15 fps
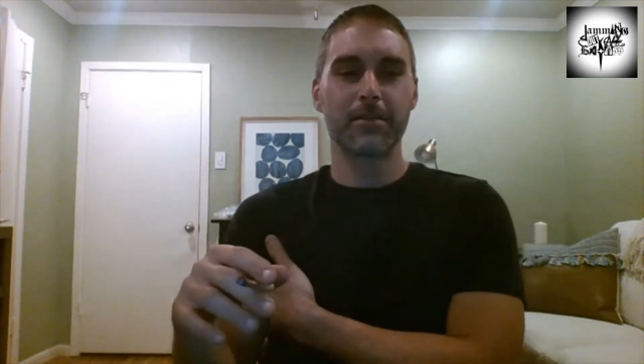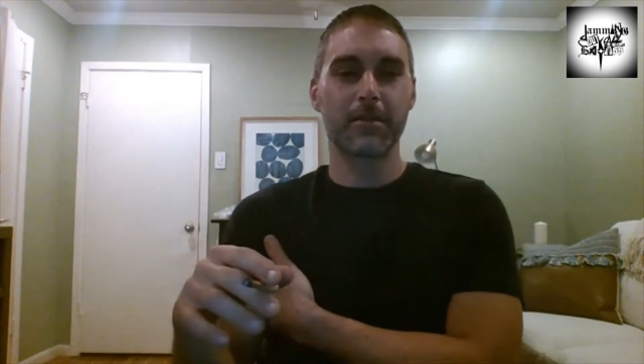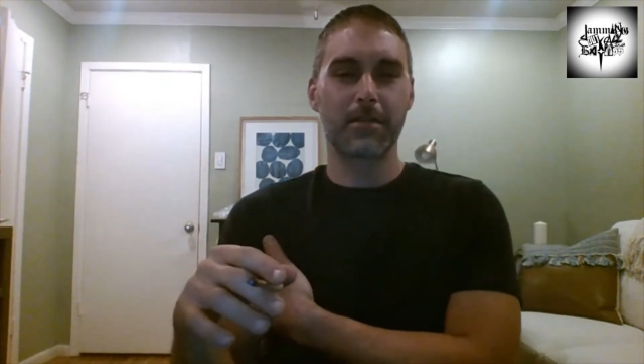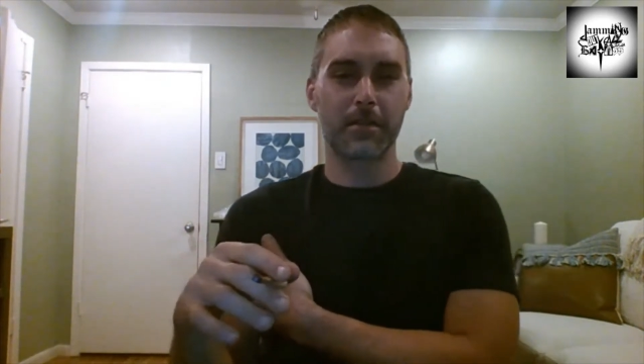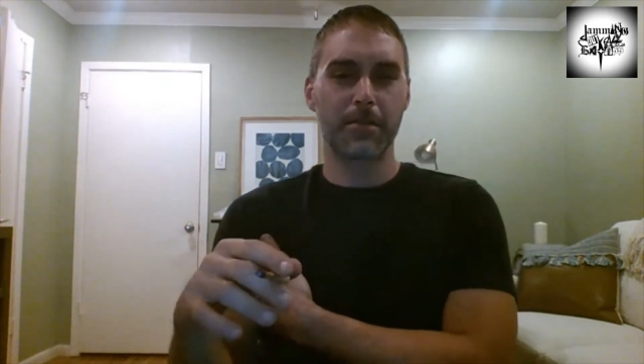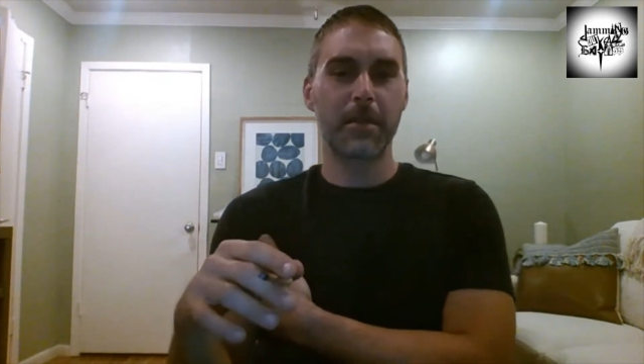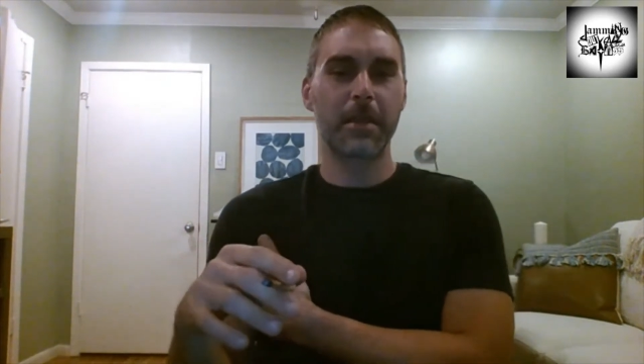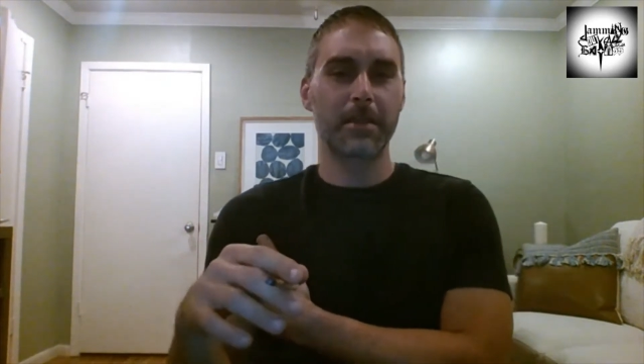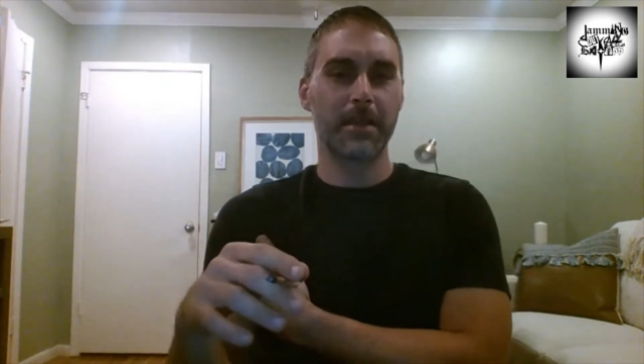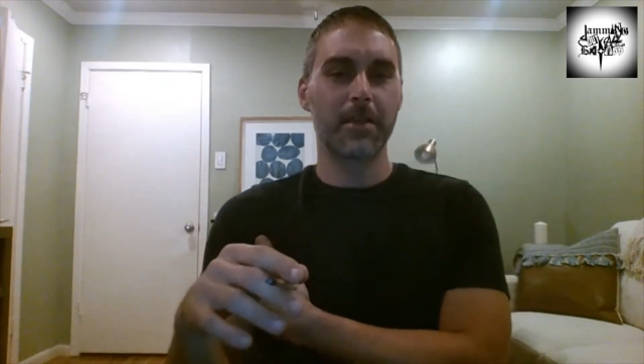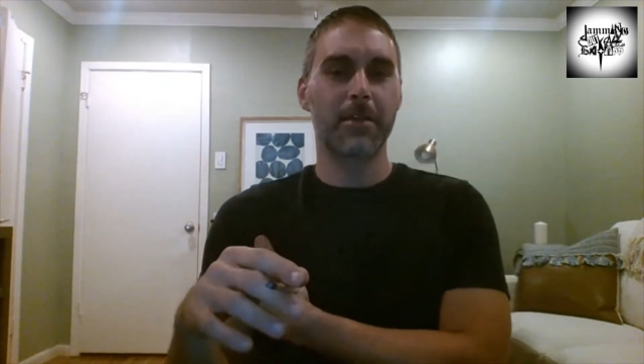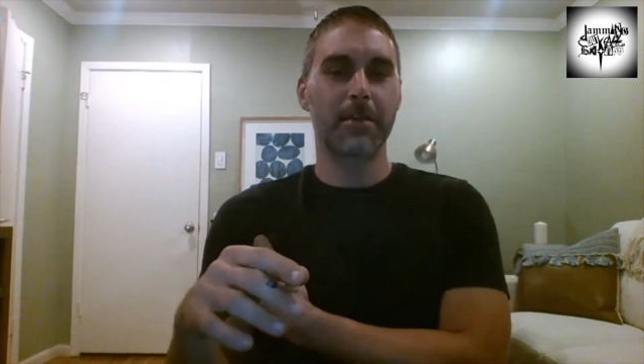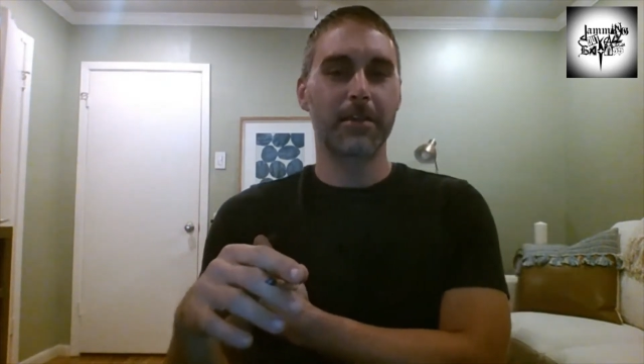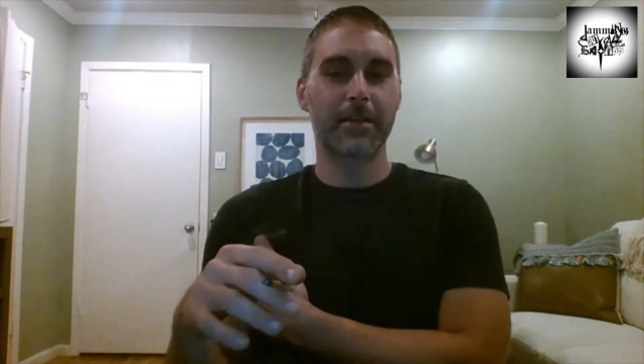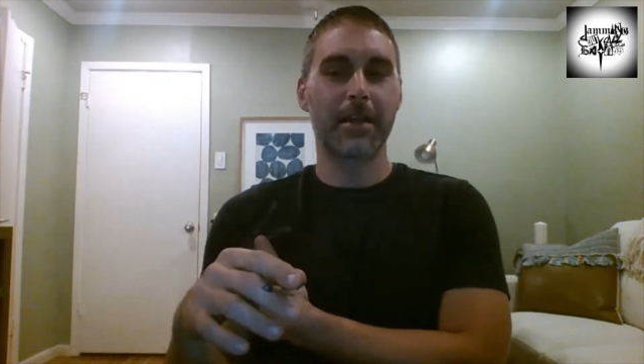something like
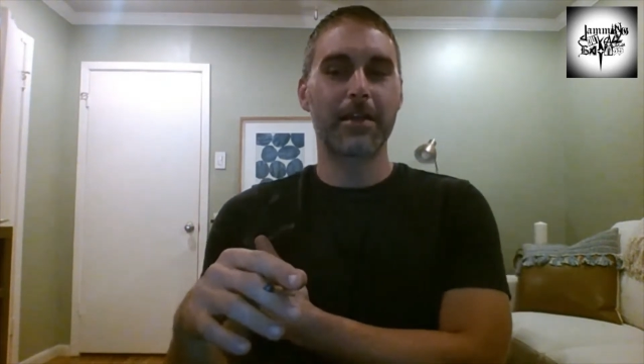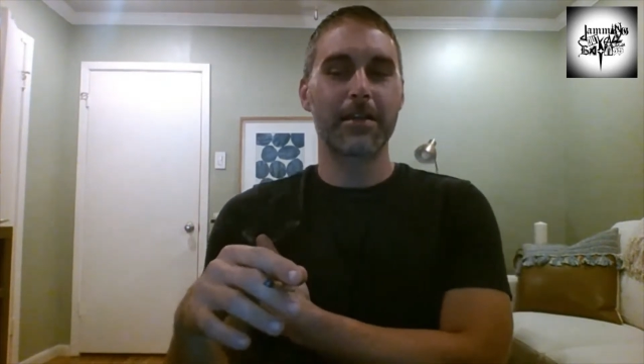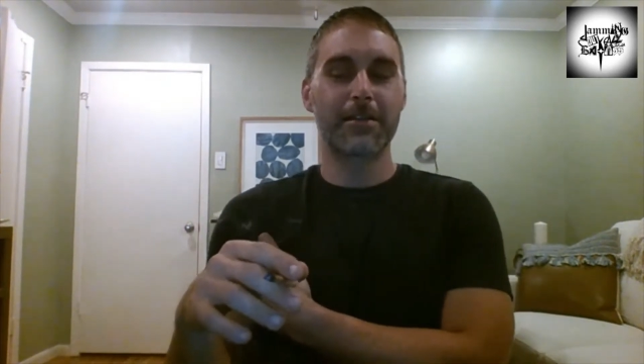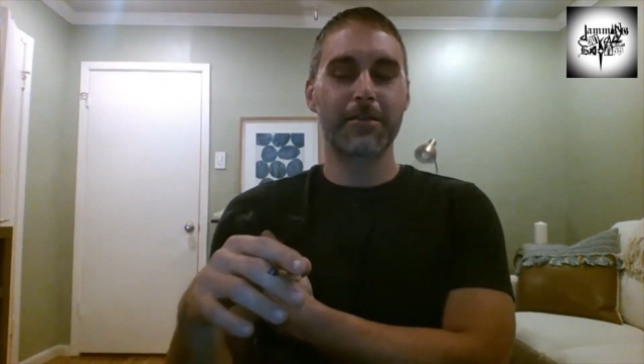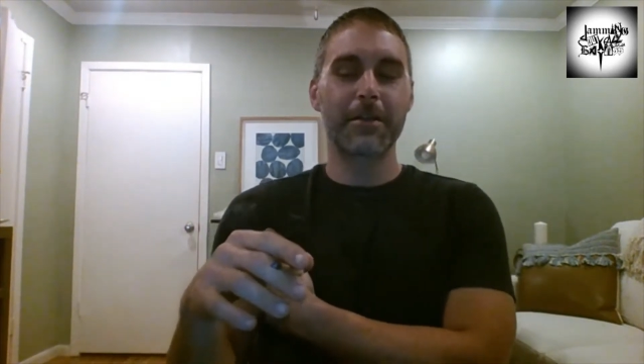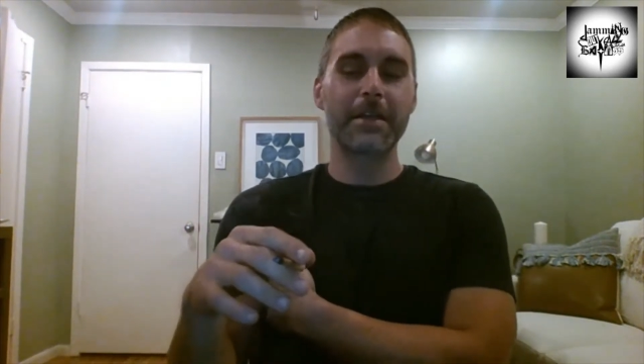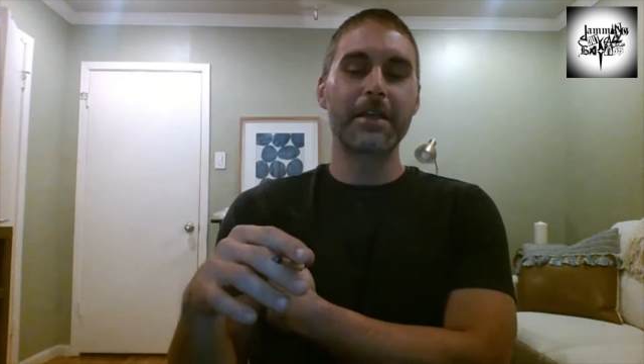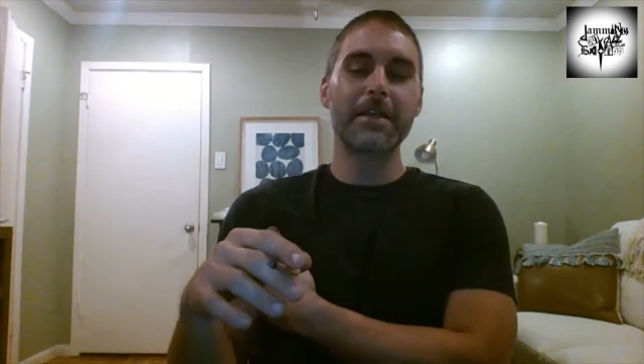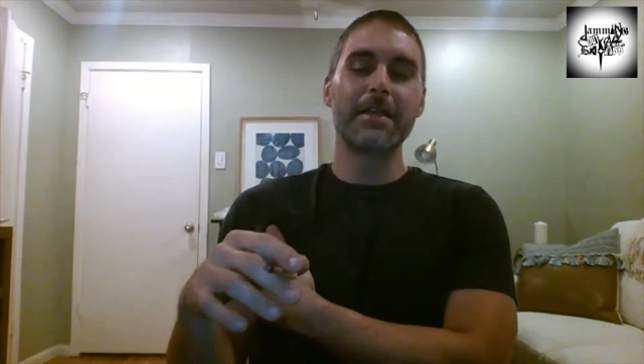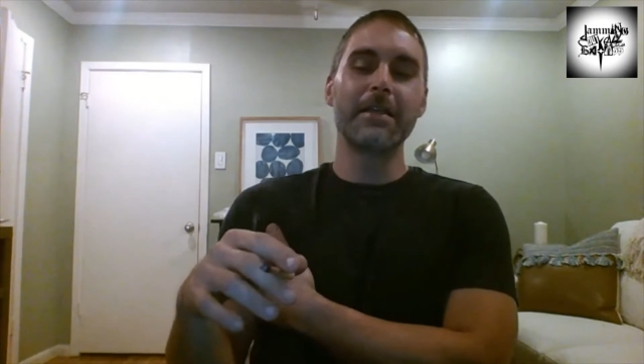that, like 93.